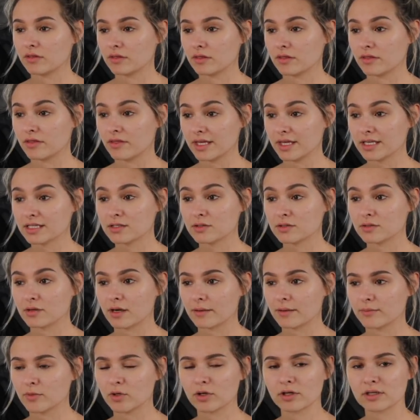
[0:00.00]
This,
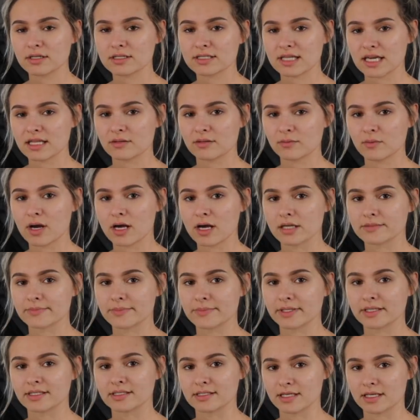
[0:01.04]
I'm not gonna say the word
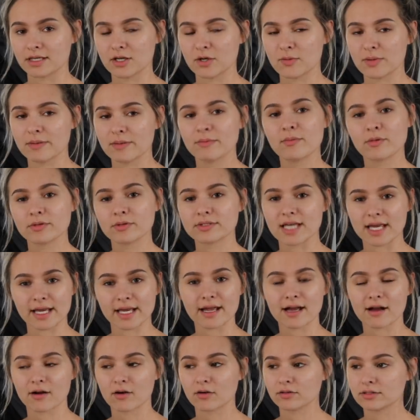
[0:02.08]
because I know people will take it
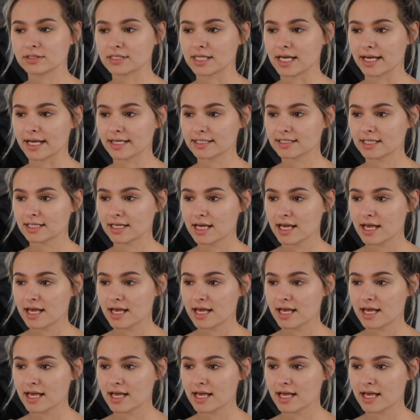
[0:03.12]
out of context.